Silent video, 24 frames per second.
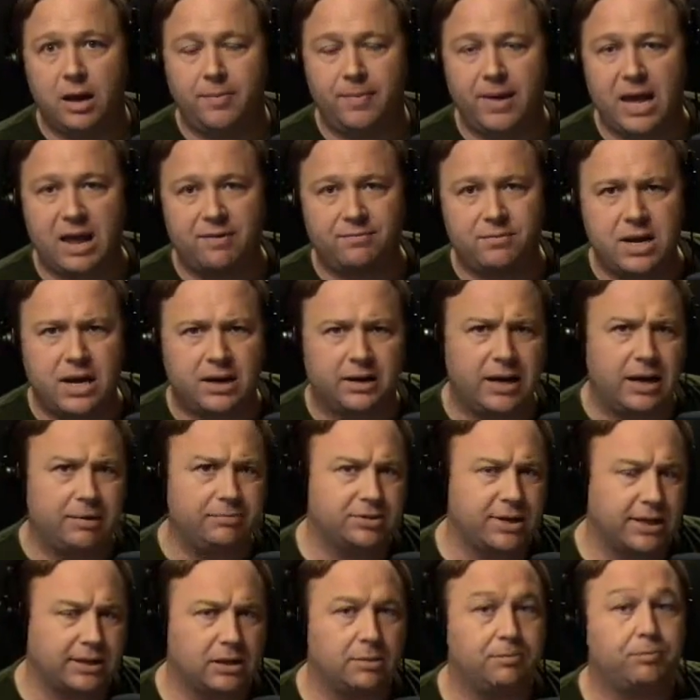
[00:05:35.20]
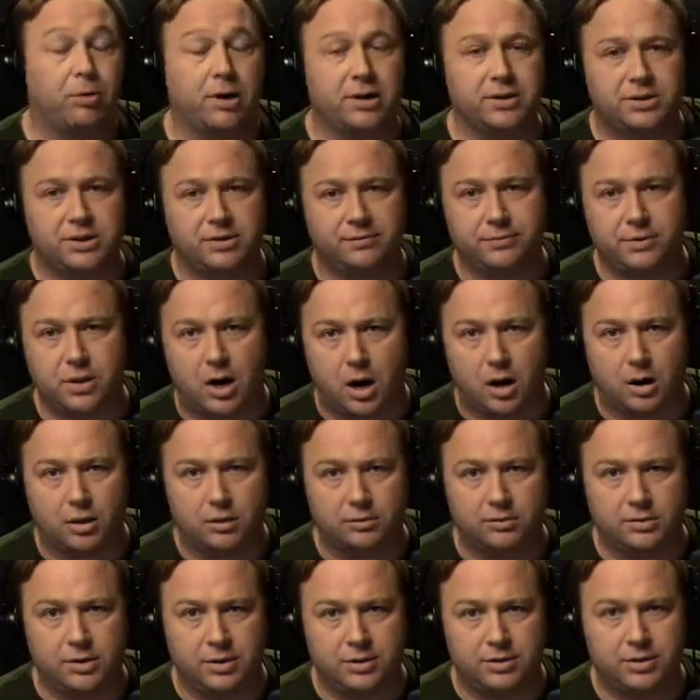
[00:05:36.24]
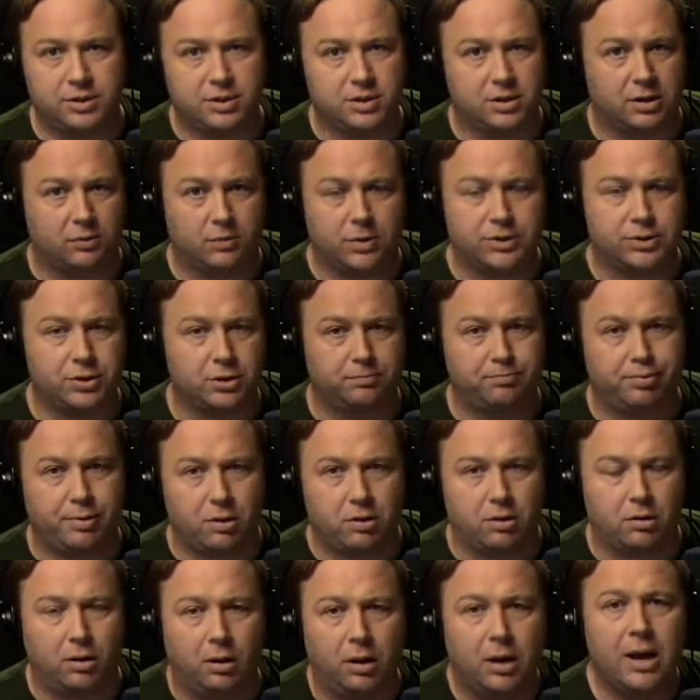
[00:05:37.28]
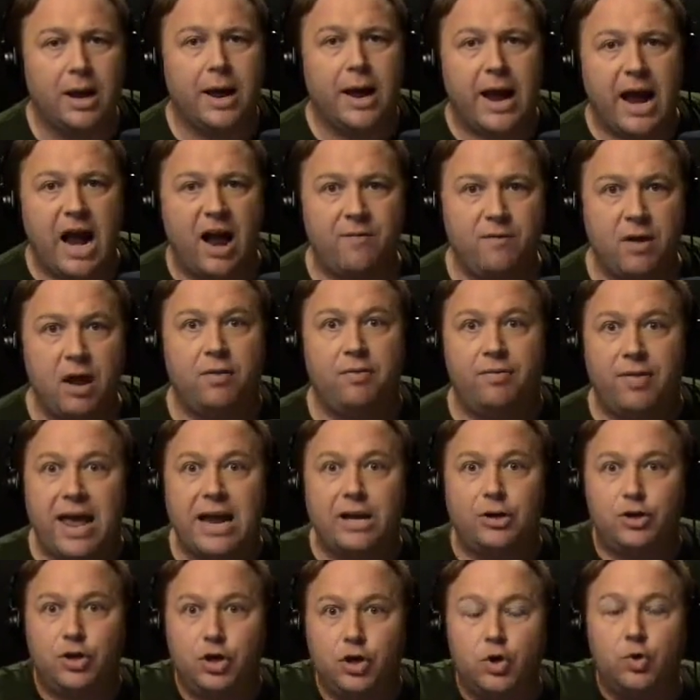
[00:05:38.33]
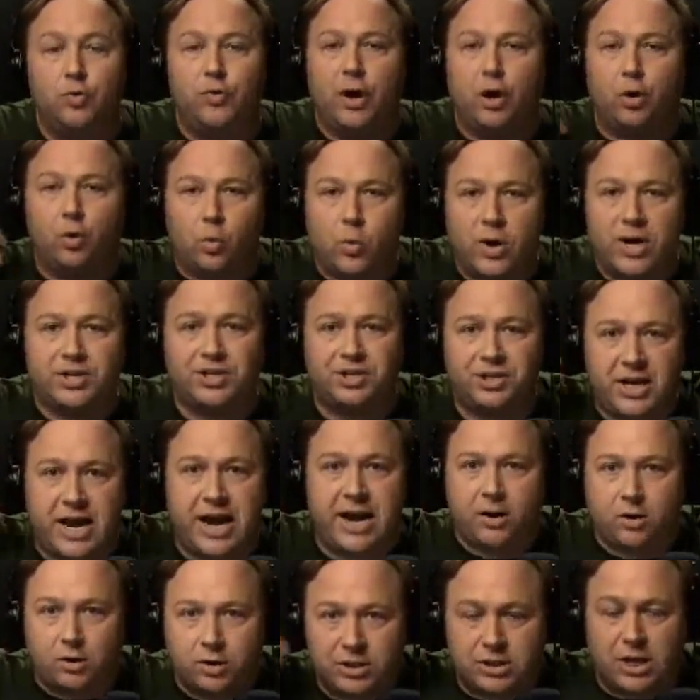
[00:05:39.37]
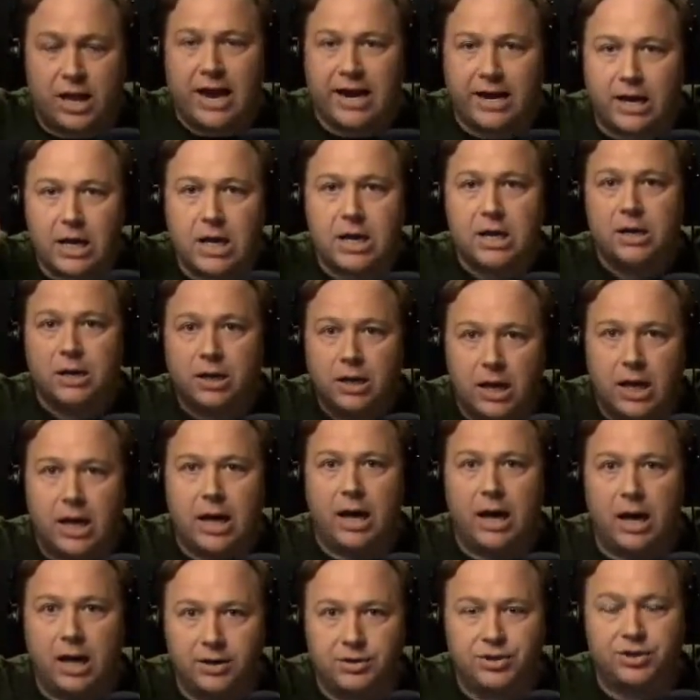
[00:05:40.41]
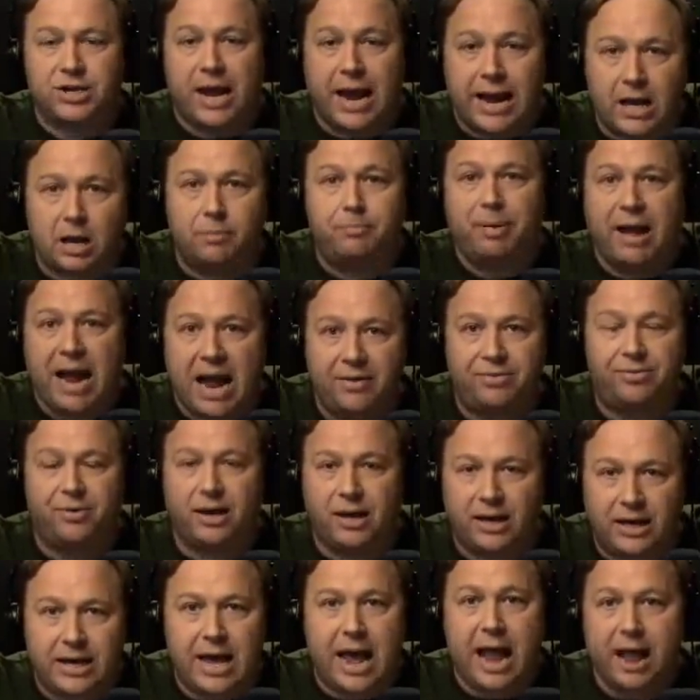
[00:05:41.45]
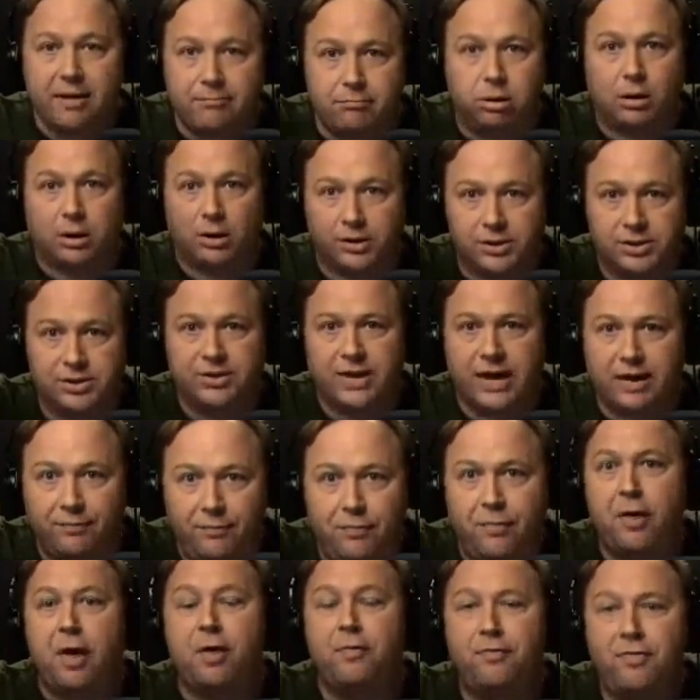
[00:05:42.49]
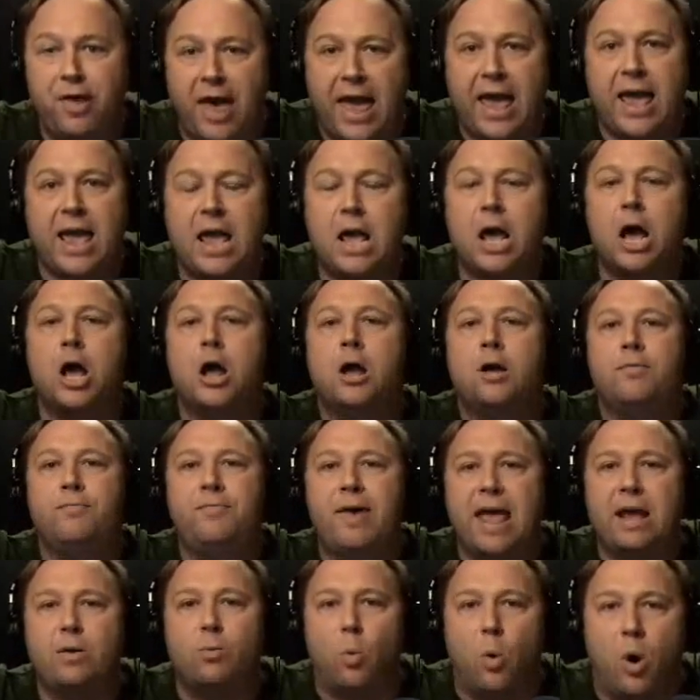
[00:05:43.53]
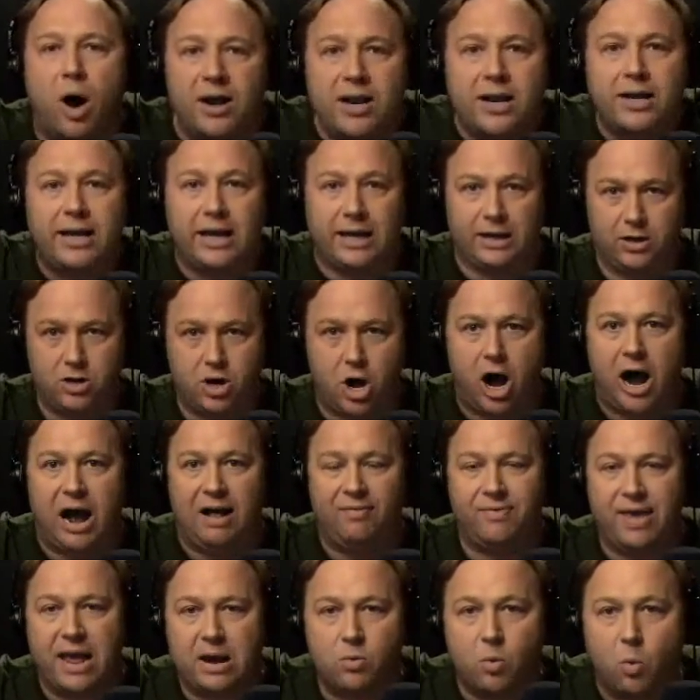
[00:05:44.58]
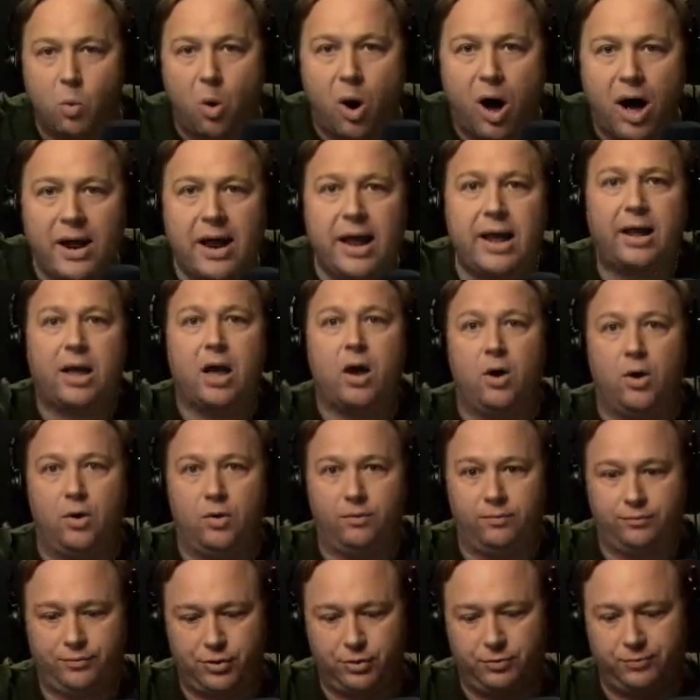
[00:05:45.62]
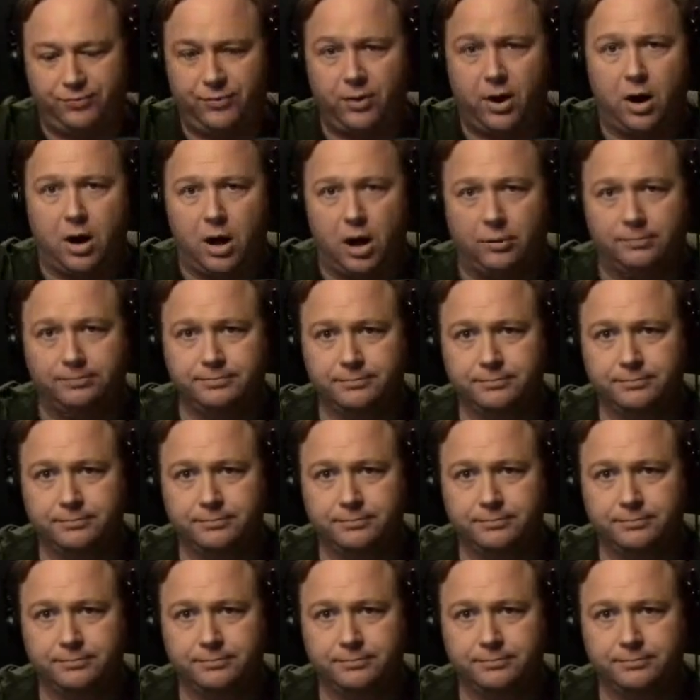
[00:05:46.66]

And they have nicknames like the Prince of Darkness, Richard Pearl, and that they're risk takers, like psychopathic gamblers. They want to get caught. They want to go too far.